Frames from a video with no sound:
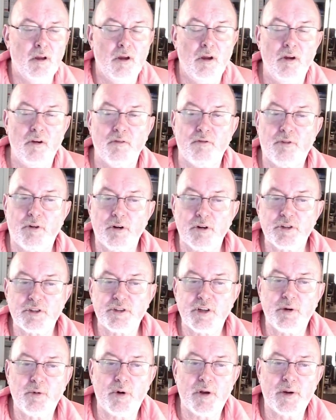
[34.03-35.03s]
First,
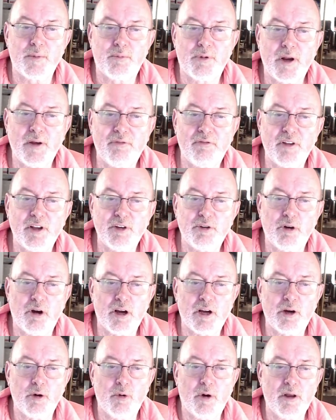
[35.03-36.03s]
I want to briefly
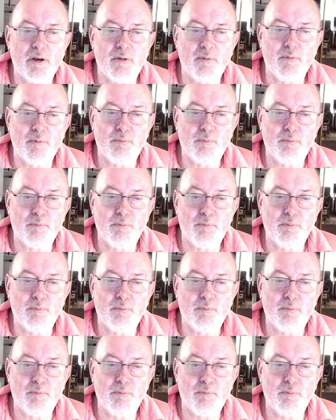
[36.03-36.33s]
talk about